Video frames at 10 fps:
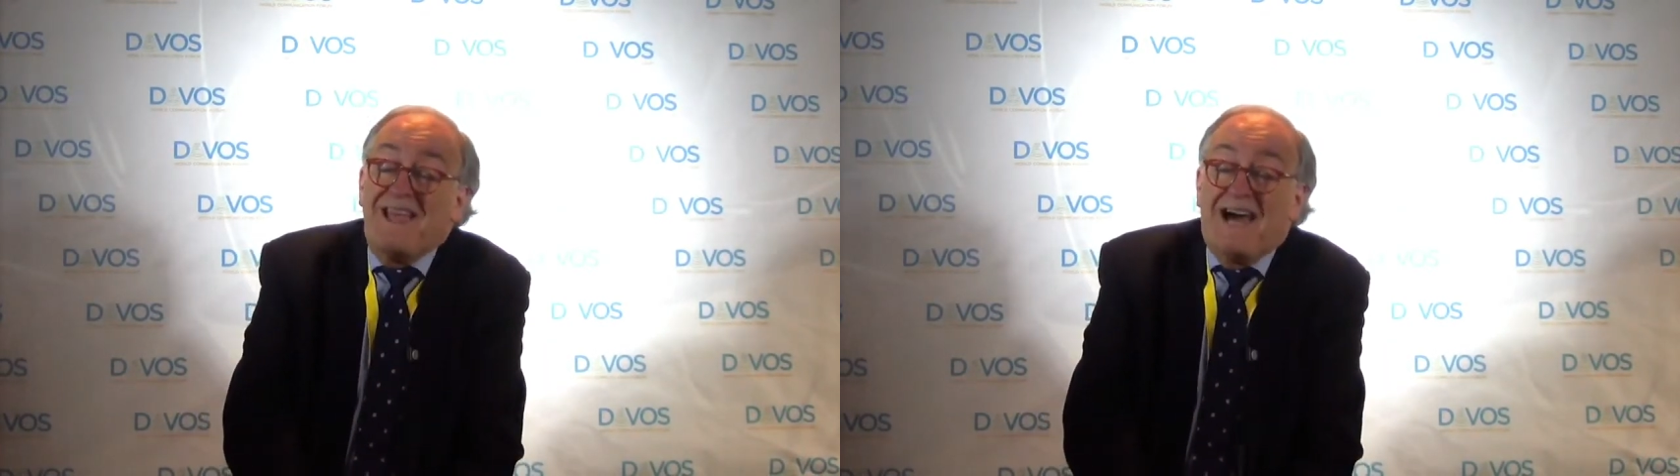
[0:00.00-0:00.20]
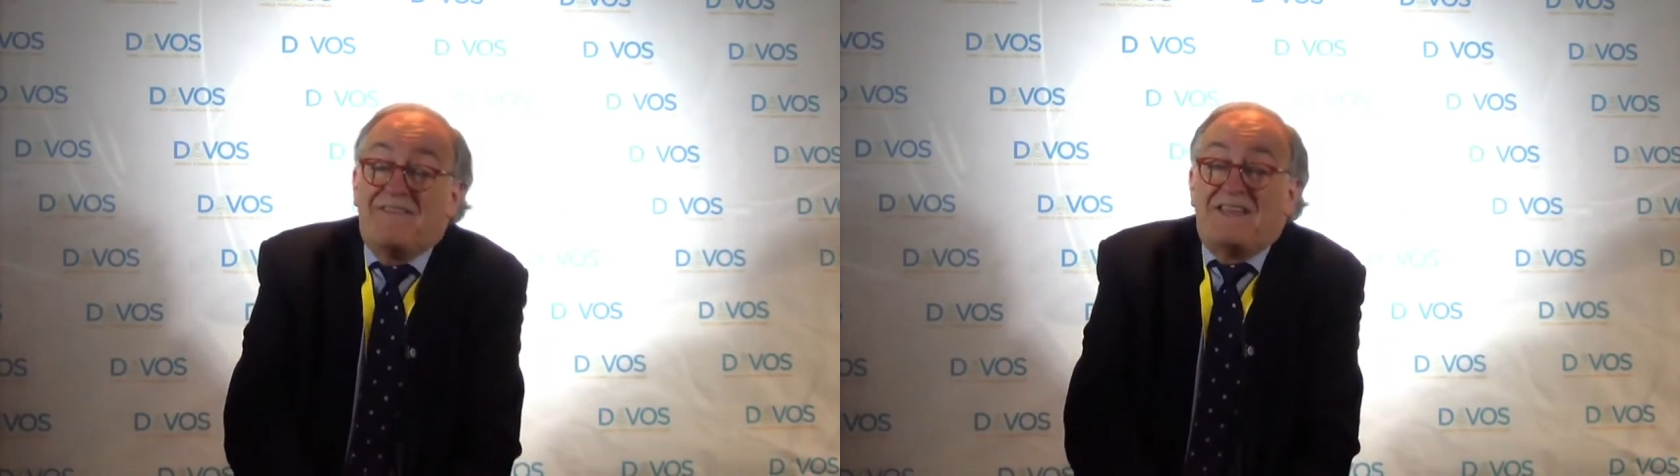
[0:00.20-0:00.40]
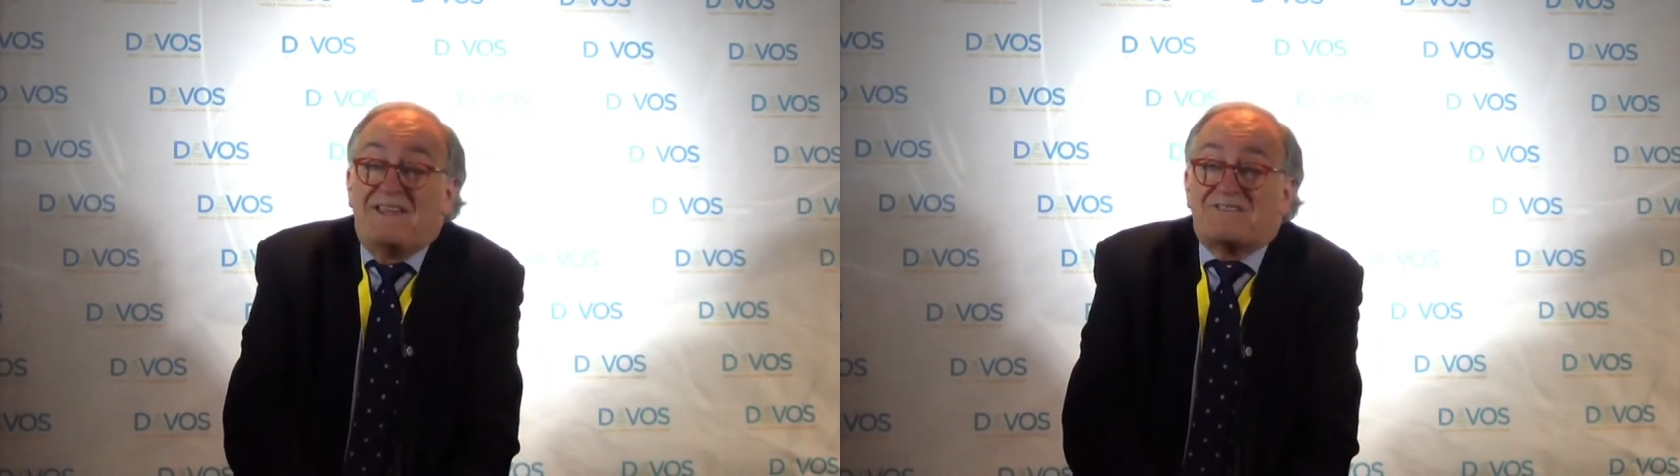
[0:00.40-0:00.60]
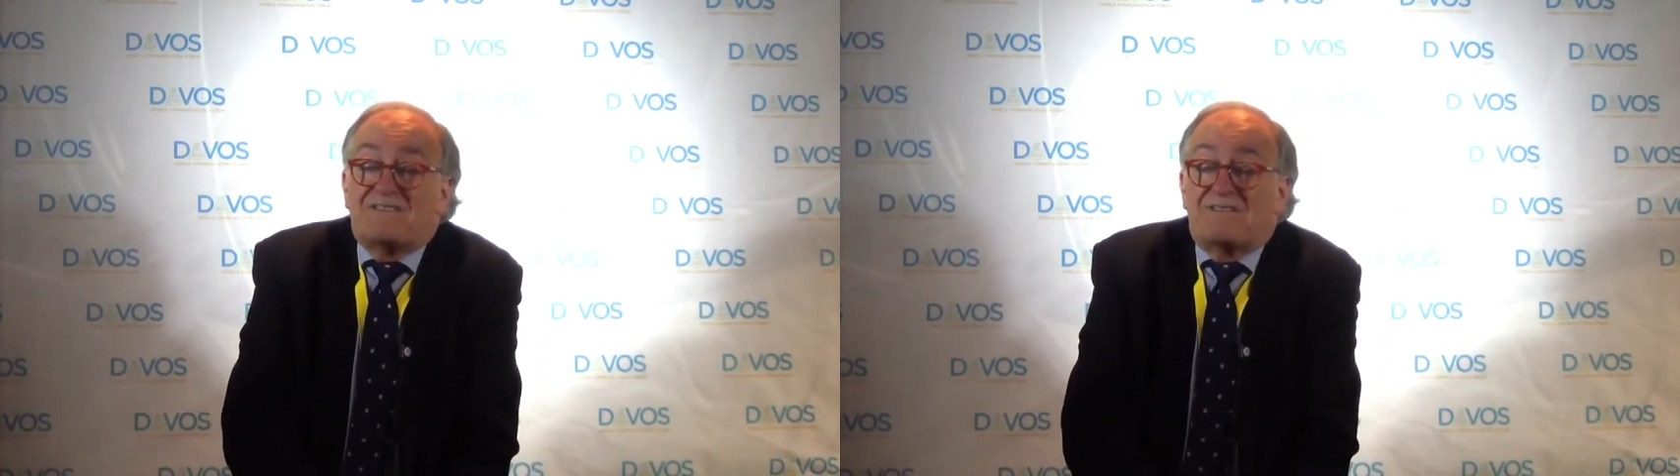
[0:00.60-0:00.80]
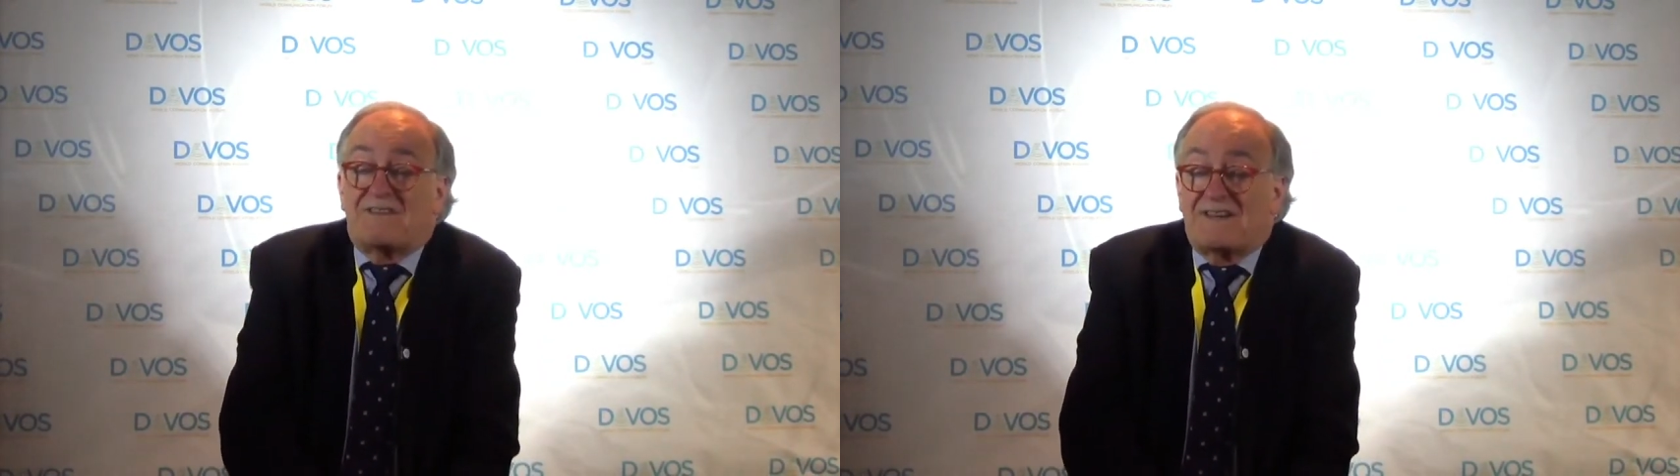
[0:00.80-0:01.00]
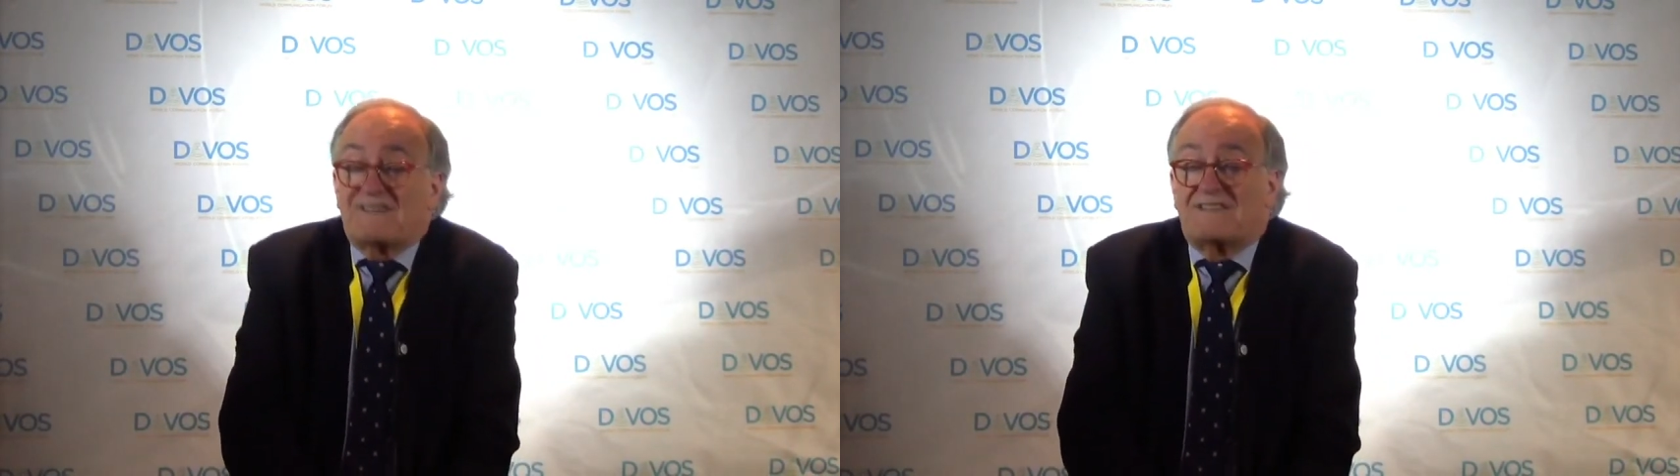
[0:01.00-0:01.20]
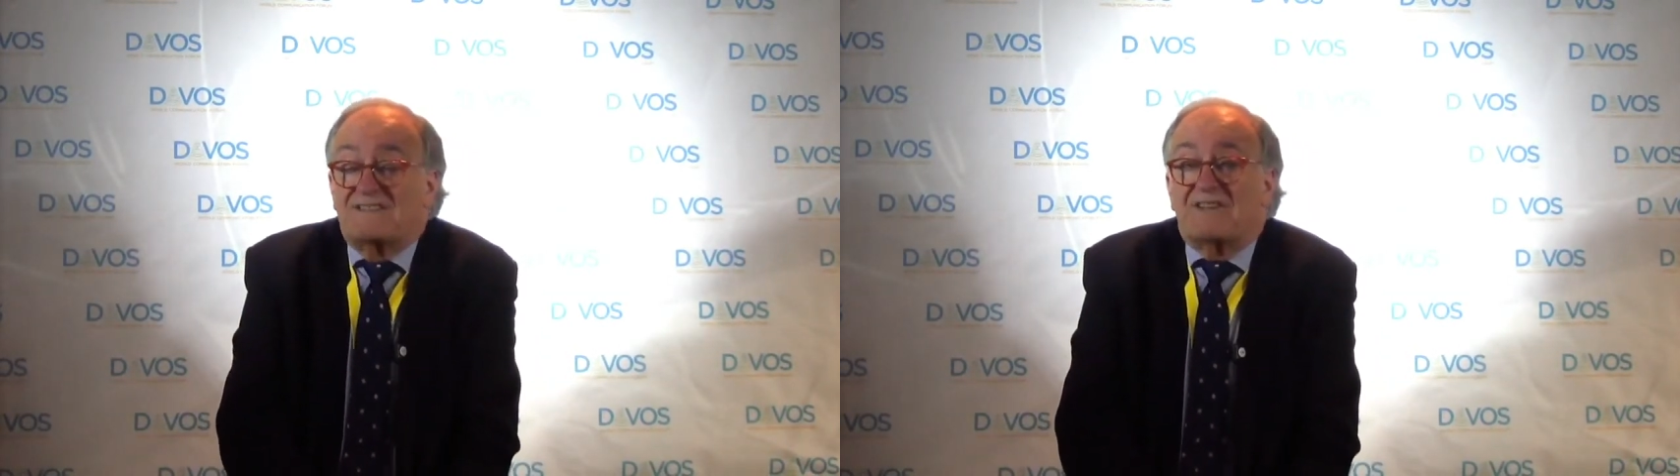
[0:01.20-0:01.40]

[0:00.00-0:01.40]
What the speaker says: I think it's risky